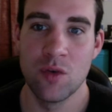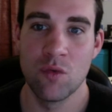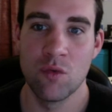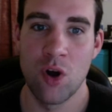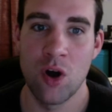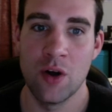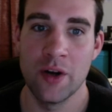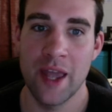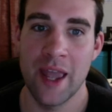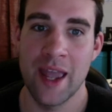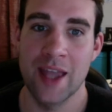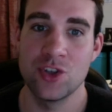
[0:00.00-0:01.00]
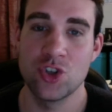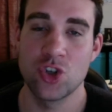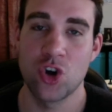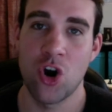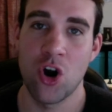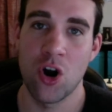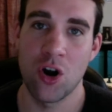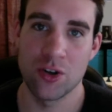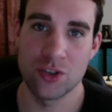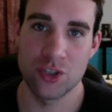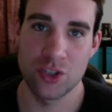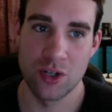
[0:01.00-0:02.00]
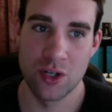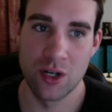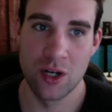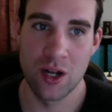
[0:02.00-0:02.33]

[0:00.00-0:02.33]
run, and charge.